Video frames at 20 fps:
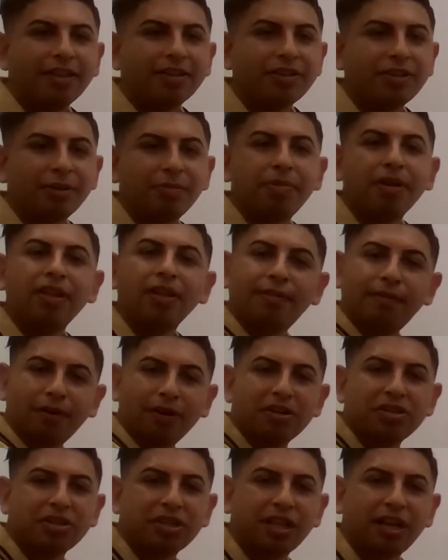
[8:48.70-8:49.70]
and this would be the
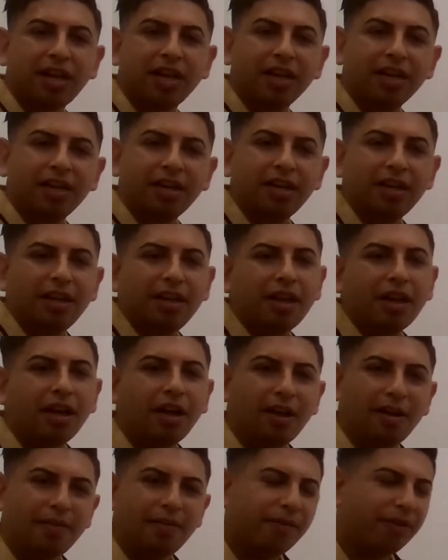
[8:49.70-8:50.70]
first line
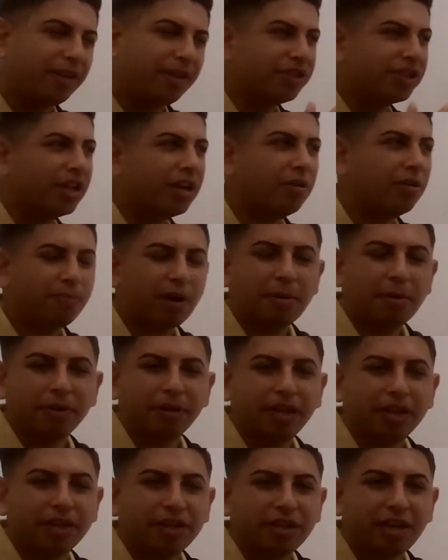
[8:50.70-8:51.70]
for the general
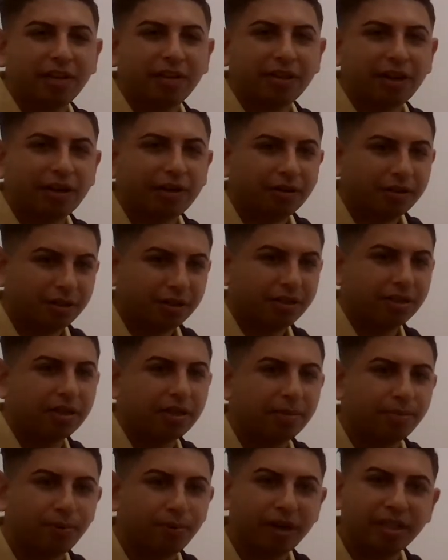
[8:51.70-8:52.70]
population out there
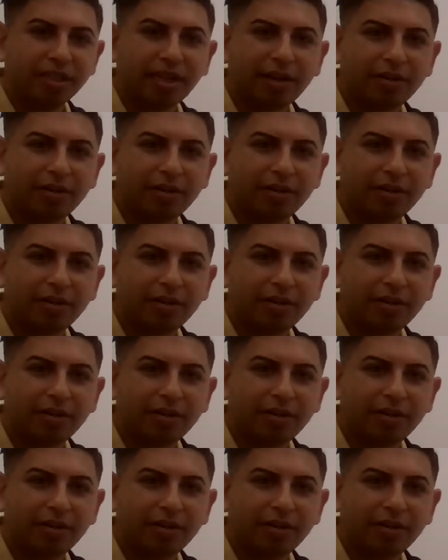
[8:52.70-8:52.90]
to bring